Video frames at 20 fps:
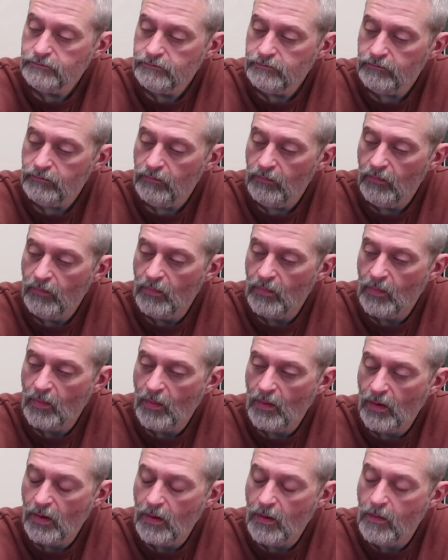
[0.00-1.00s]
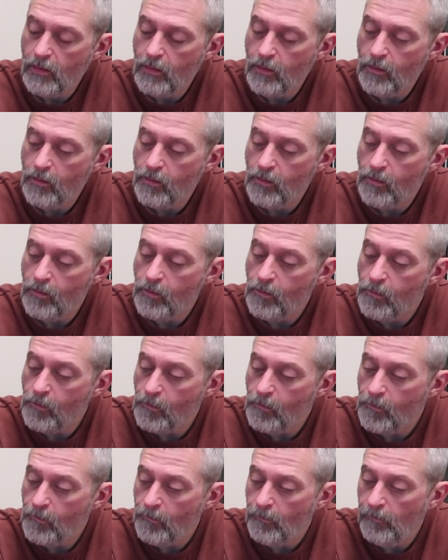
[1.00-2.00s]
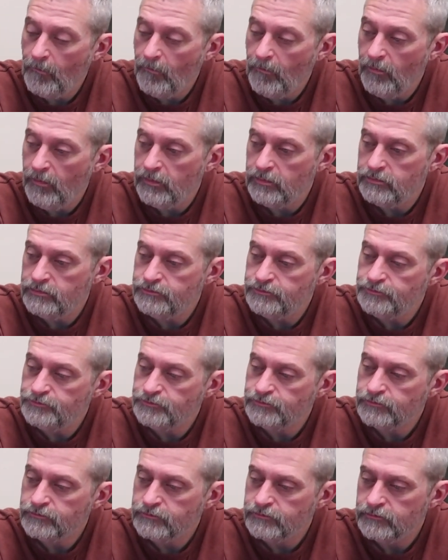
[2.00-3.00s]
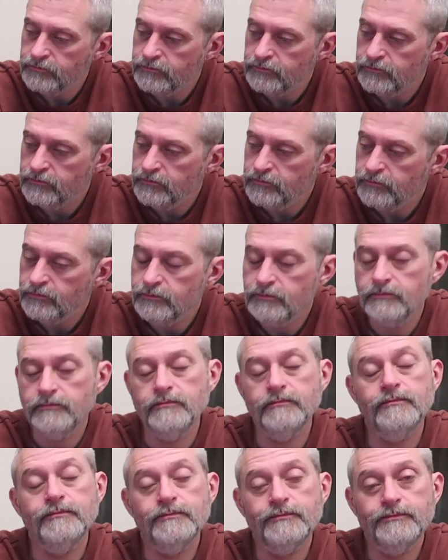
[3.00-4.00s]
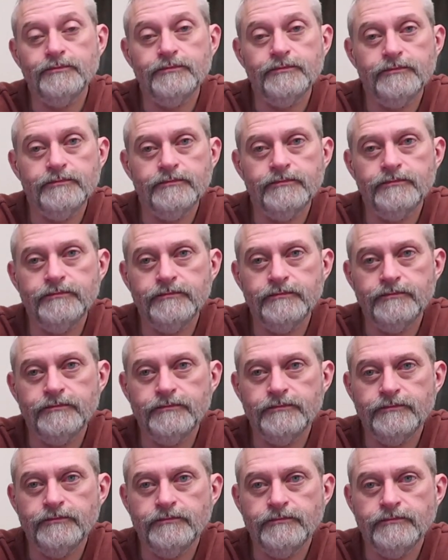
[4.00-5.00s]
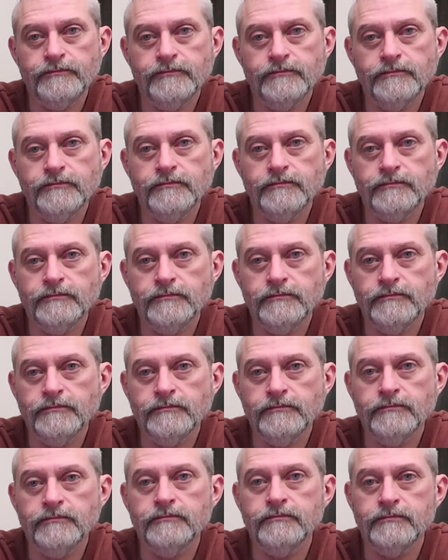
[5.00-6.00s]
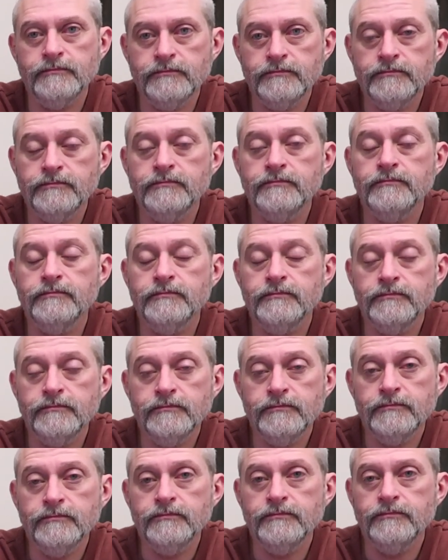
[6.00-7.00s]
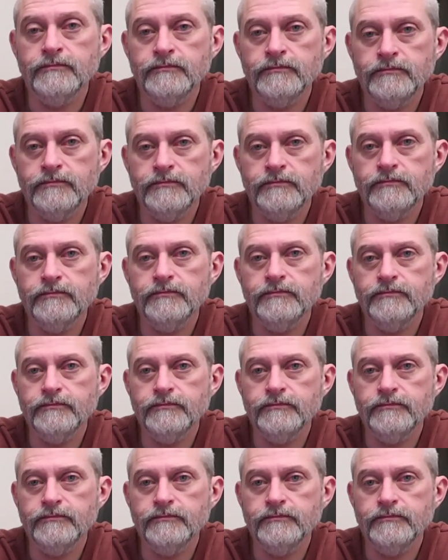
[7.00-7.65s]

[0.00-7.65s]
This person isn't speaking.